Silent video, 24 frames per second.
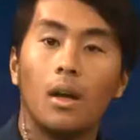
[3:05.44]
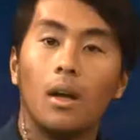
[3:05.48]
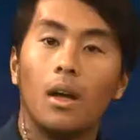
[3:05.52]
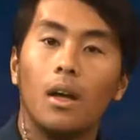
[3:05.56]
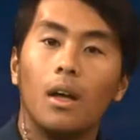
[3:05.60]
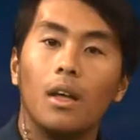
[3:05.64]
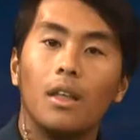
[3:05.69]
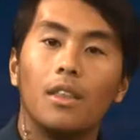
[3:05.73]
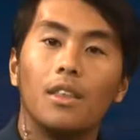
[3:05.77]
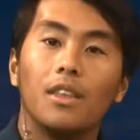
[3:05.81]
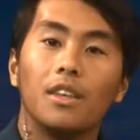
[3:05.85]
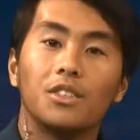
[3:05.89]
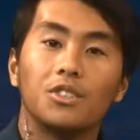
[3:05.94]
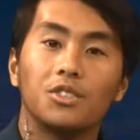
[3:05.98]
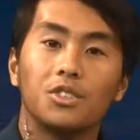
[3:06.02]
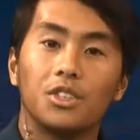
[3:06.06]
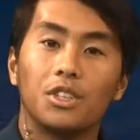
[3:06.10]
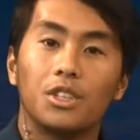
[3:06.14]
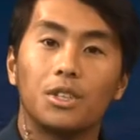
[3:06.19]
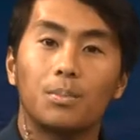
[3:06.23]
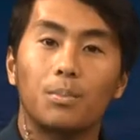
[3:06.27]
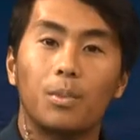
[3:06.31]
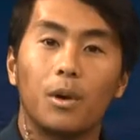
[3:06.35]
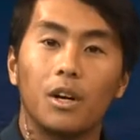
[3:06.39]
This year,
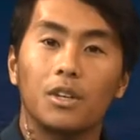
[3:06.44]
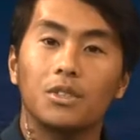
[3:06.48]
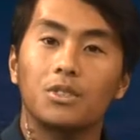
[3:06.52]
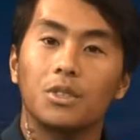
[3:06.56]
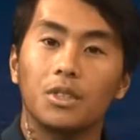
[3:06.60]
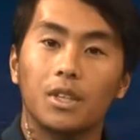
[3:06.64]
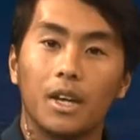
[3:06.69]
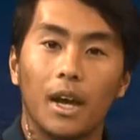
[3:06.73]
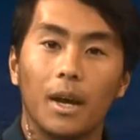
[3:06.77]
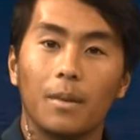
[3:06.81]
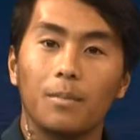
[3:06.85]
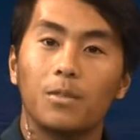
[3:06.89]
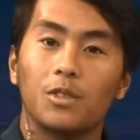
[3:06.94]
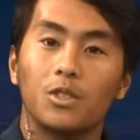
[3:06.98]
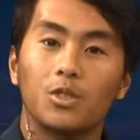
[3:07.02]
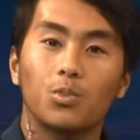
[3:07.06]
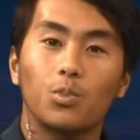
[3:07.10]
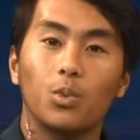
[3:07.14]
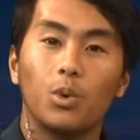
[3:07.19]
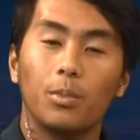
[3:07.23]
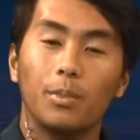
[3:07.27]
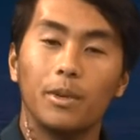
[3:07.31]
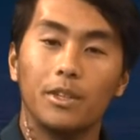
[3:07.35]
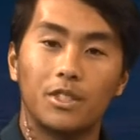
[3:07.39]
parts of the campus will
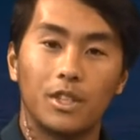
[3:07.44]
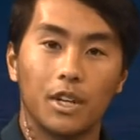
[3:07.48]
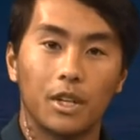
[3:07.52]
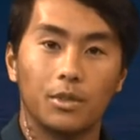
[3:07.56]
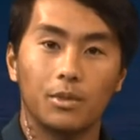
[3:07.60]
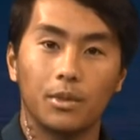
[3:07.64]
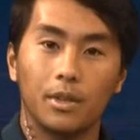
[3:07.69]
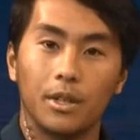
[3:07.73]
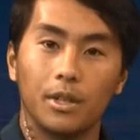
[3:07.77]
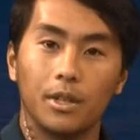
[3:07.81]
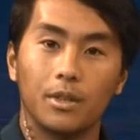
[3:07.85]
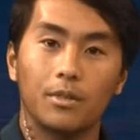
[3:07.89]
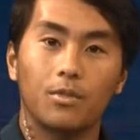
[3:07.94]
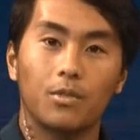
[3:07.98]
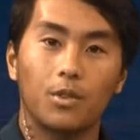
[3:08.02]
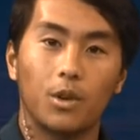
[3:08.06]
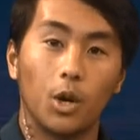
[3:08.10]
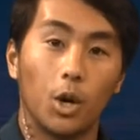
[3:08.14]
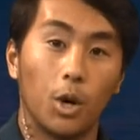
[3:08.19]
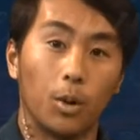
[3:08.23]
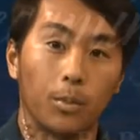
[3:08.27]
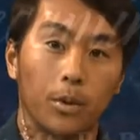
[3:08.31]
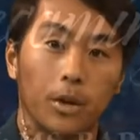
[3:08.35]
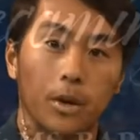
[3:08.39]
be decorated for
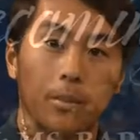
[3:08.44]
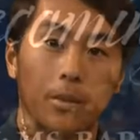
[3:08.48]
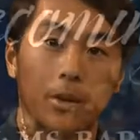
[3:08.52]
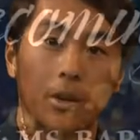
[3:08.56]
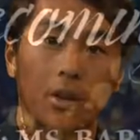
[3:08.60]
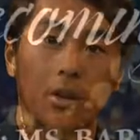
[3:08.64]
homecoming.